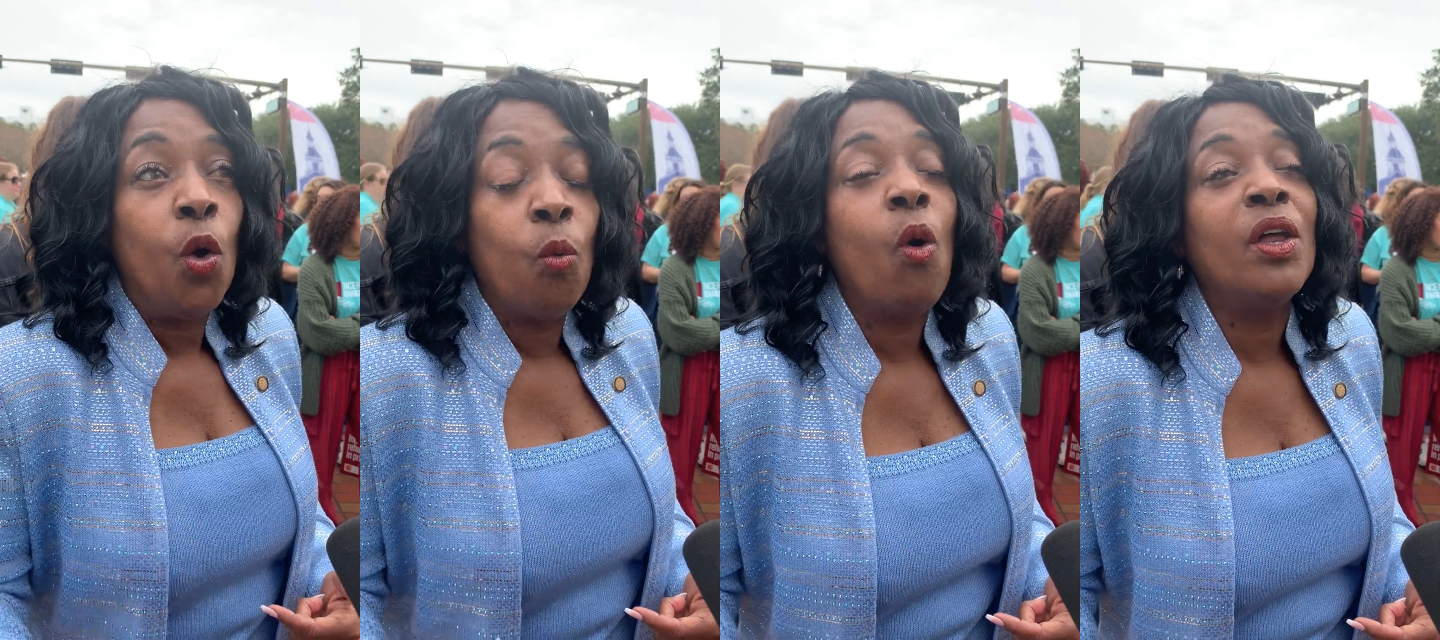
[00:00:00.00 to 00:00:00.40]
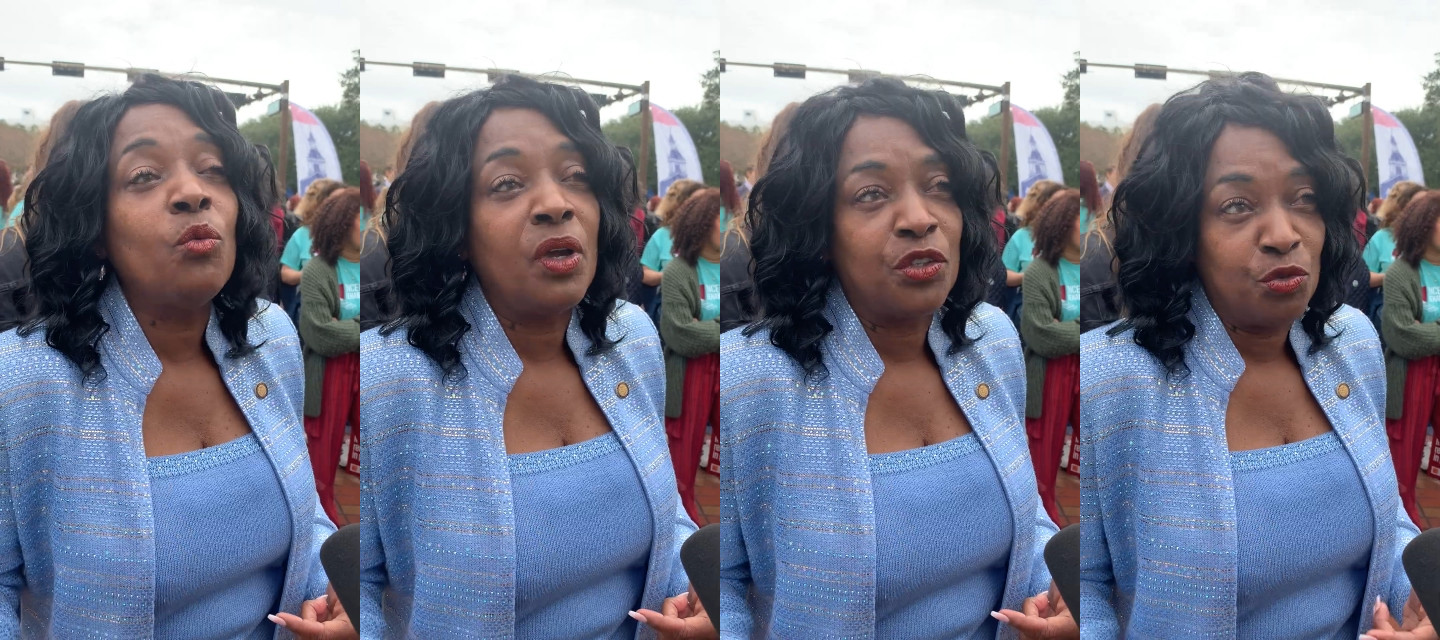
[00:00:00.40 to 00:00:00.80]
One
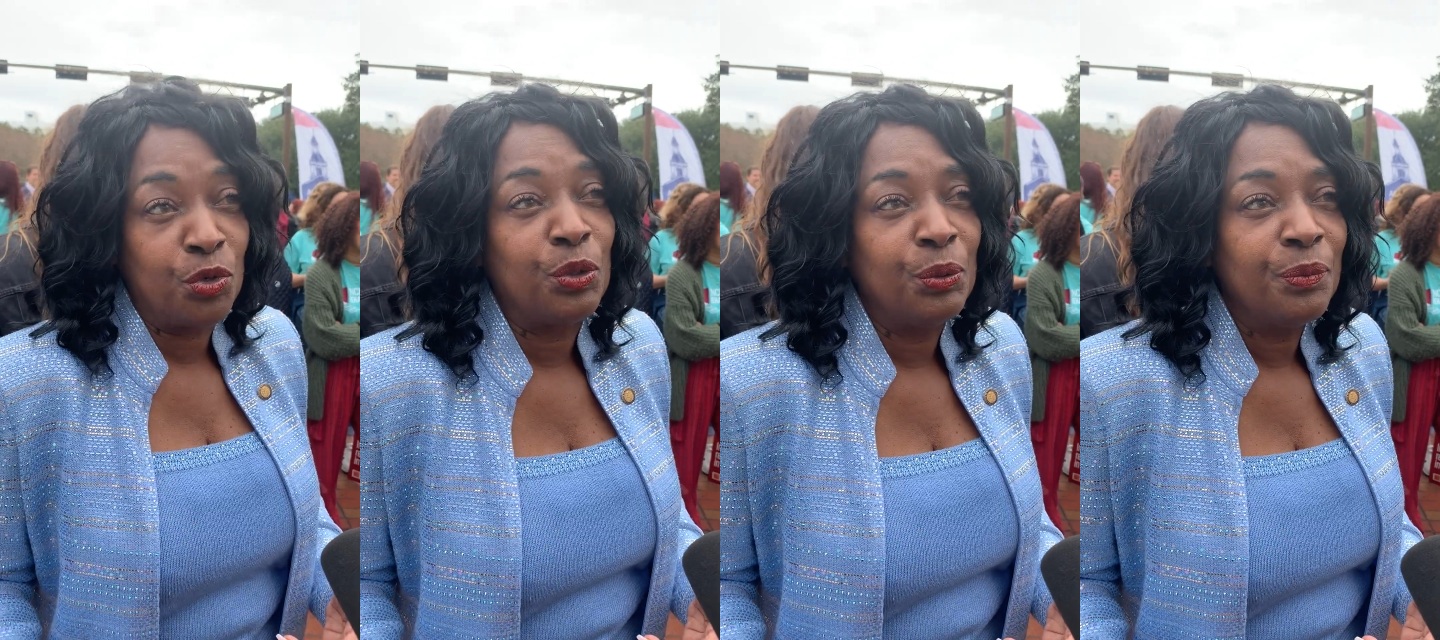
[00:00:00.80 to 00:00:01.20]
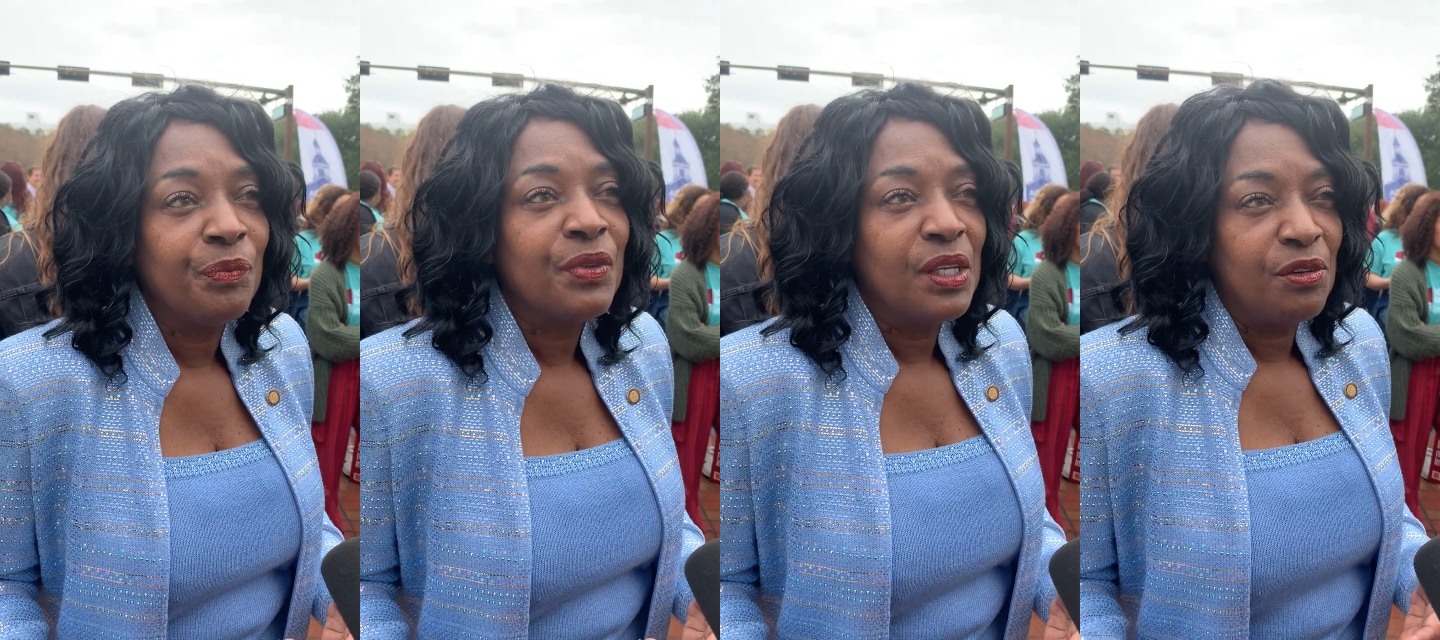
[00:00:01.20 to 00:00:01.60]
withdrew
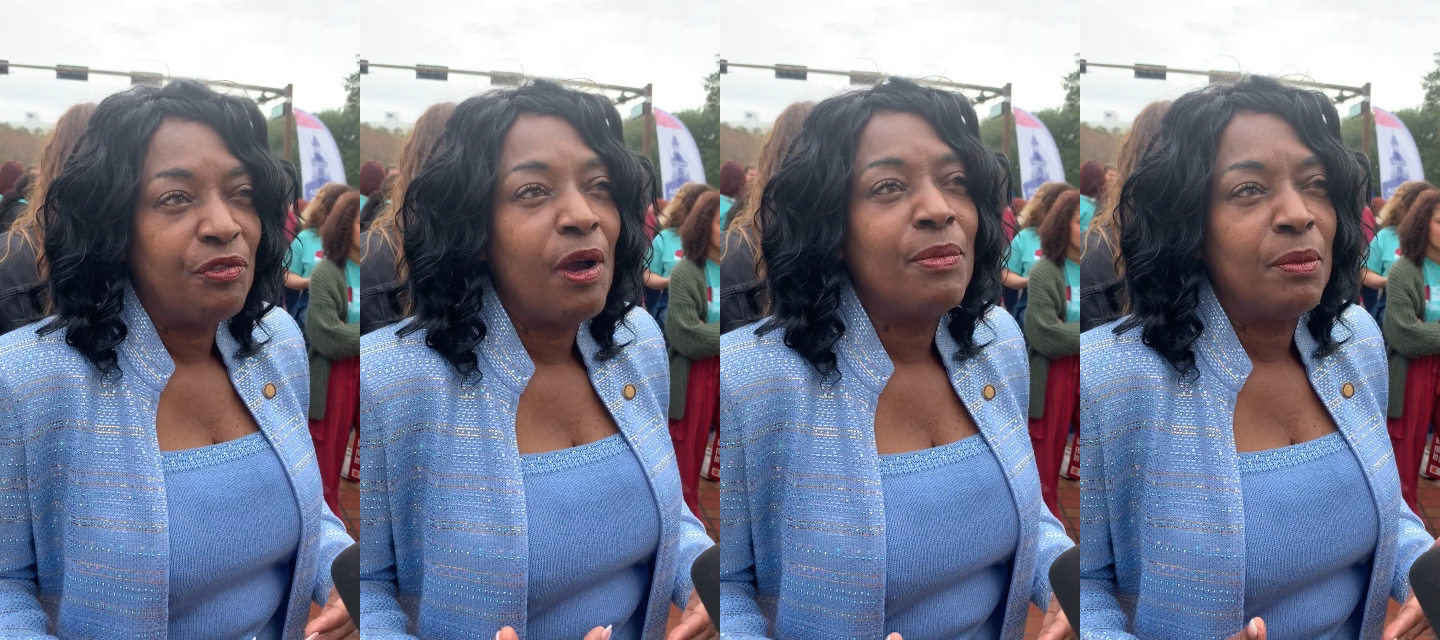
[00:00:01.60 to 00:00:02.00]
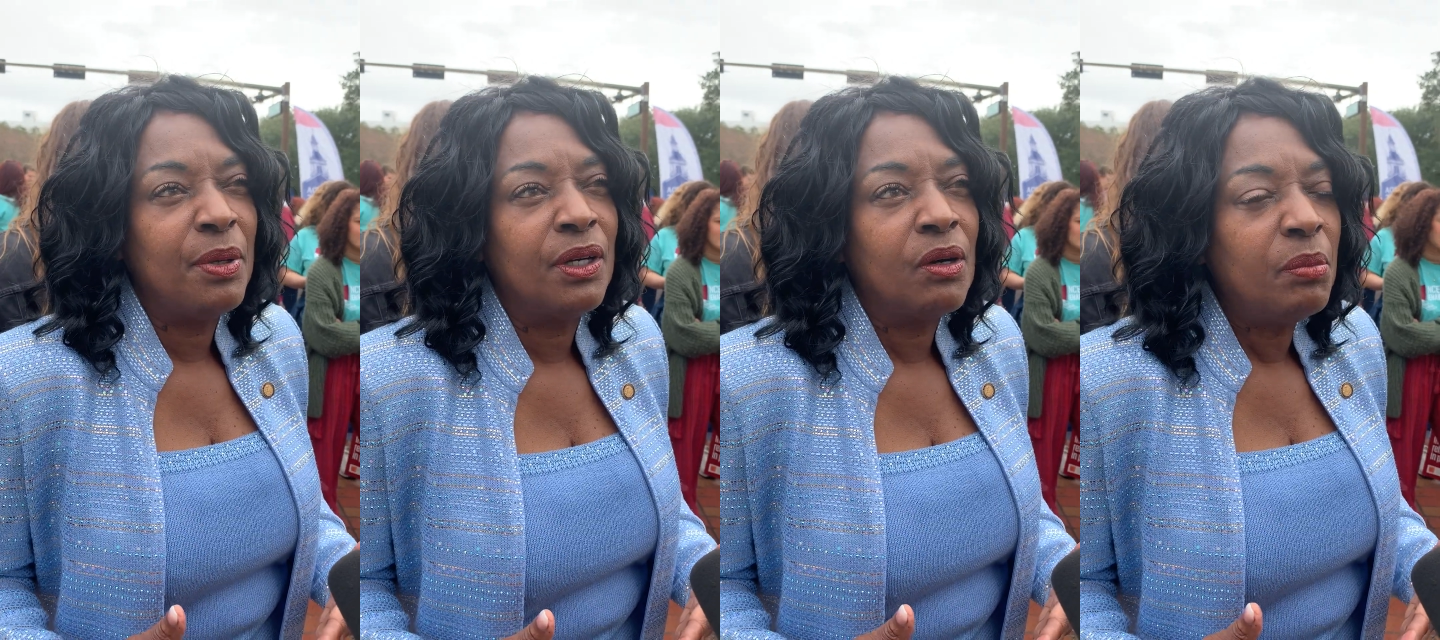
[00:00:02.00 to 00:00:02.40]
from the bill.